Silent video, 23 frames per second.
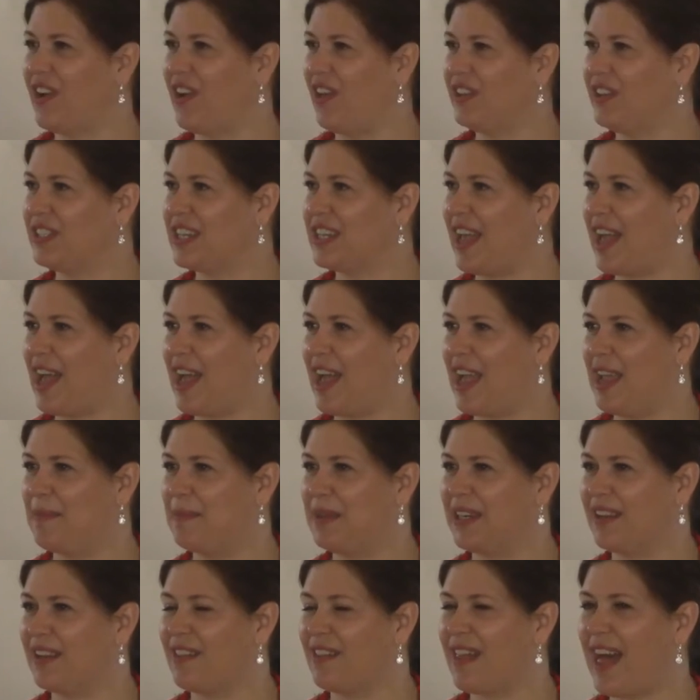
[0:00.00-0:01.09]
the time
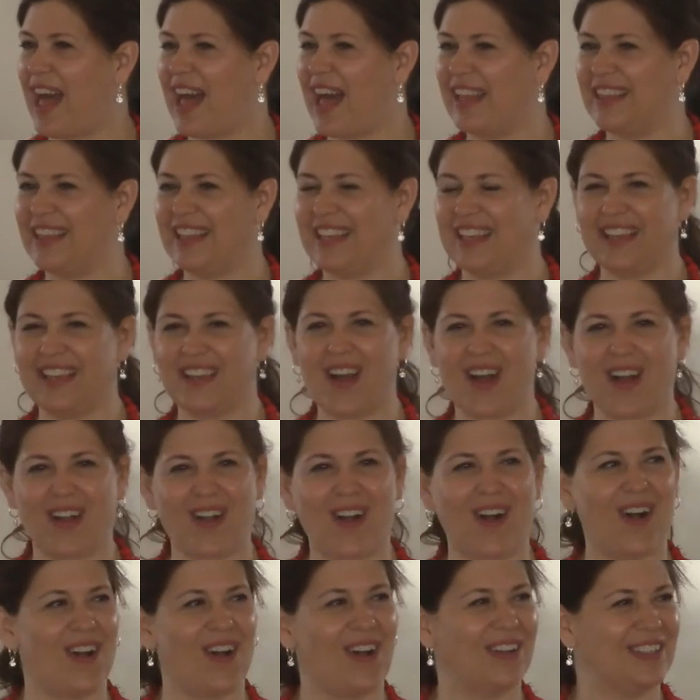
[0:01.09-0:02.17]
and glad that he got
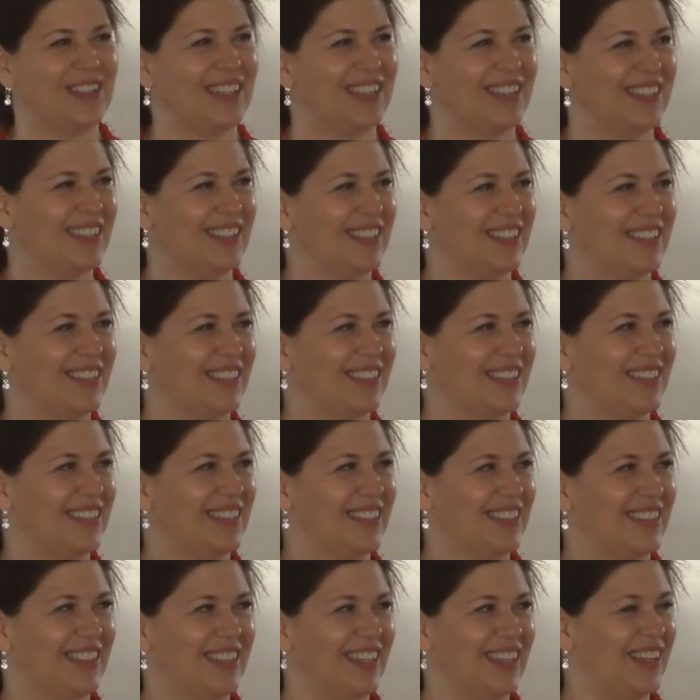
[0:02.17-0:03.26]
called?
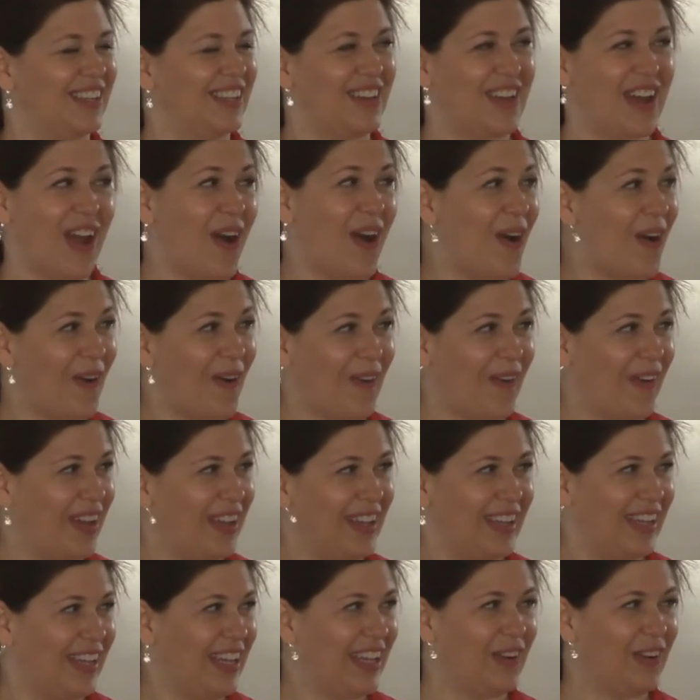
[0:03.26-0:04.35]
No,
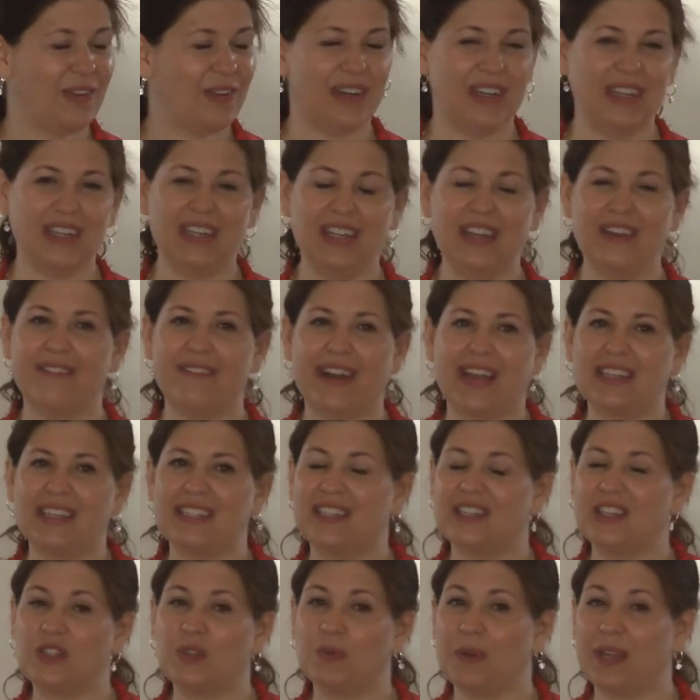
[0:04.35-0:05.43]
he really
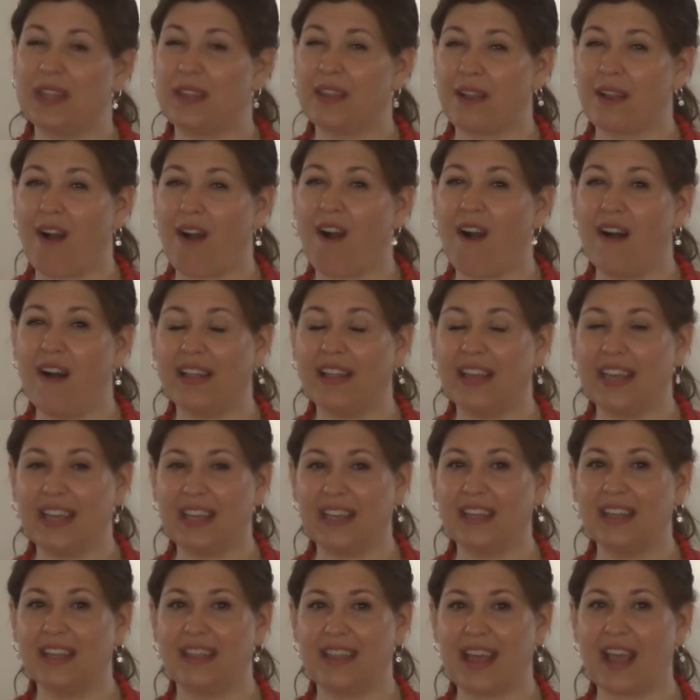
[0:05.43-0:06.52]
wrestled with the
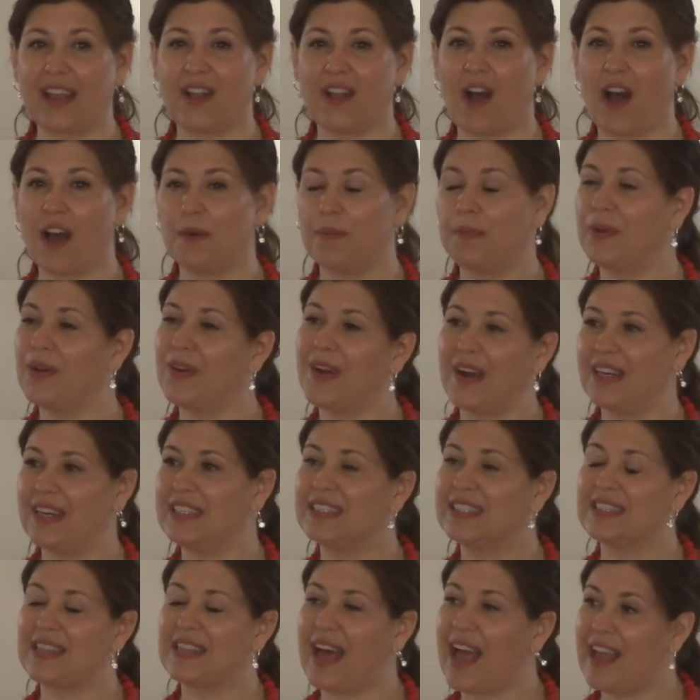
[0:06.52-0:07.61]
calling that God put on his
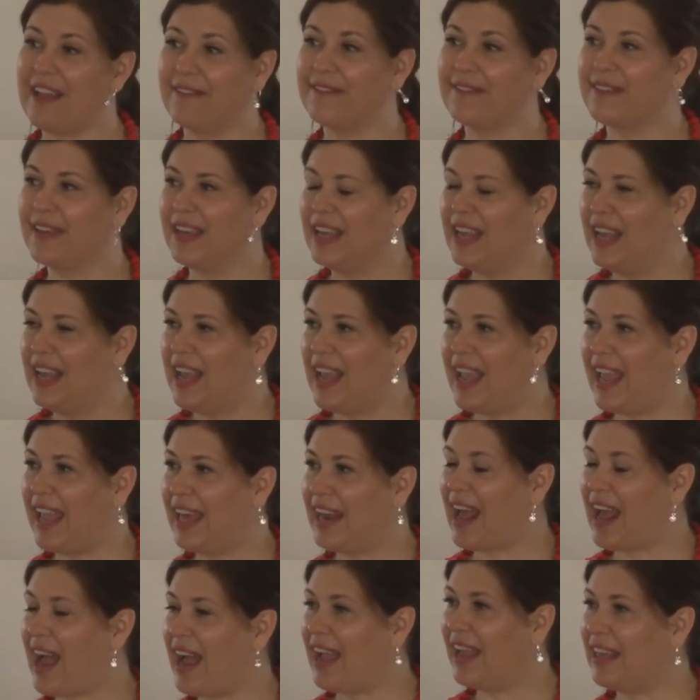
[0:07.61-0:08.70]
life. And
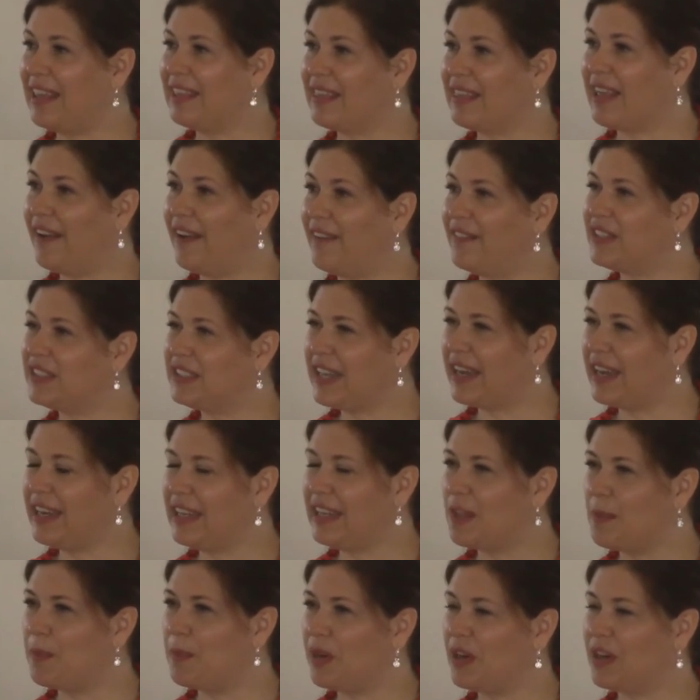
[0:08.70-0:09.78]
I love studying
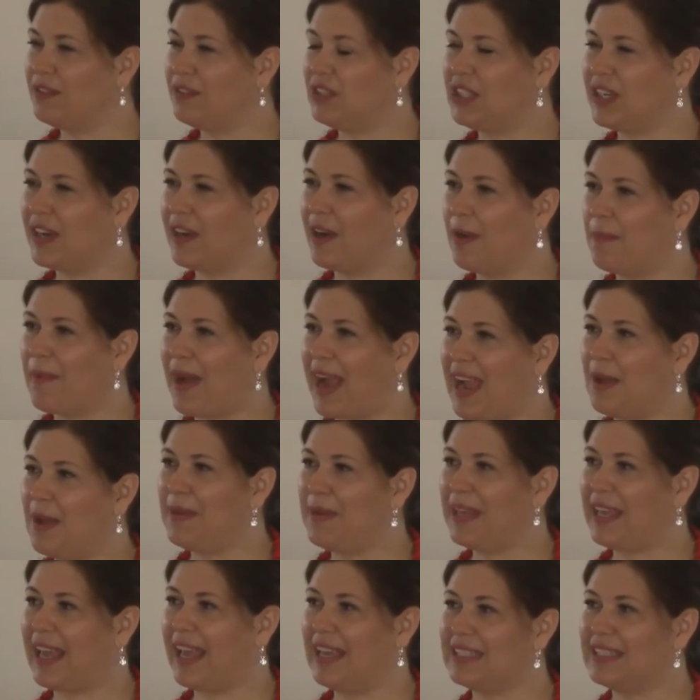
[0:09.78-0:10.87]
the book of Jeremiah
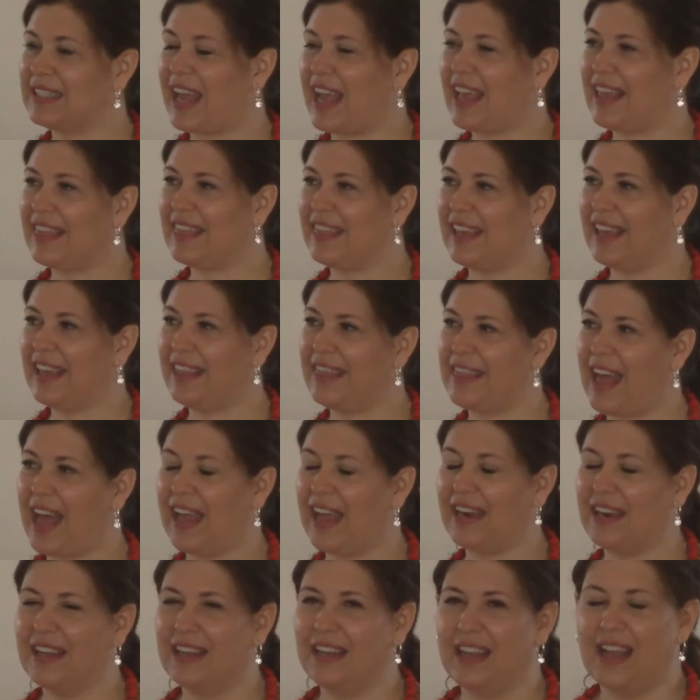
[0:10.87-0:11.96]
because I think that
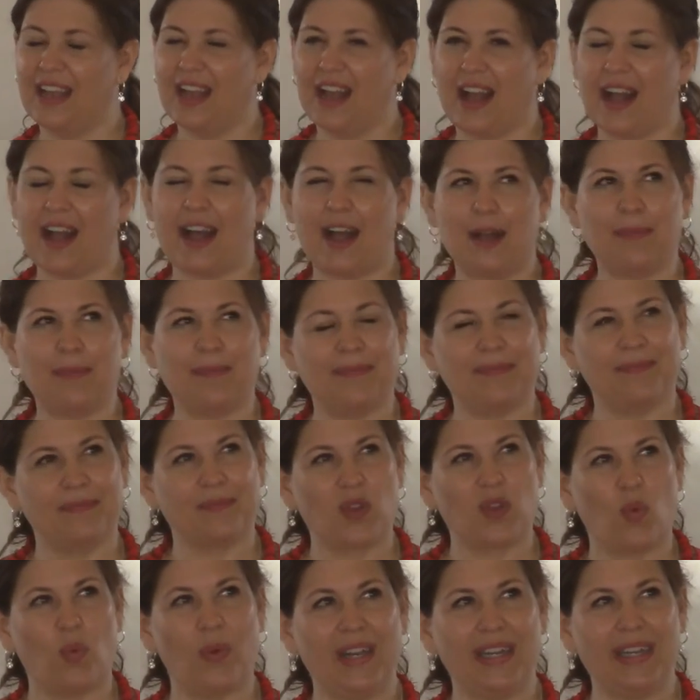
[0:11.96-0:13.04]
um,
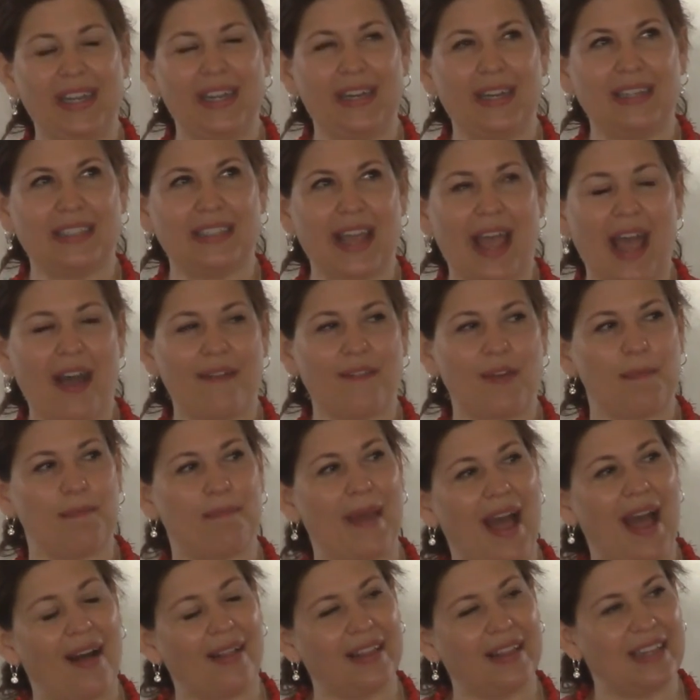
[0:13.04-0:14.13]
we need to have a
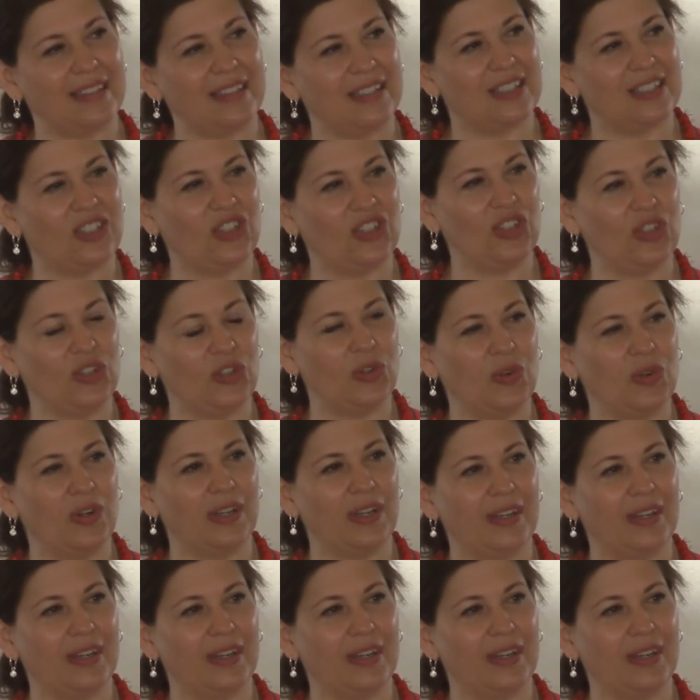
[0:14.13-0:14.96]
balance to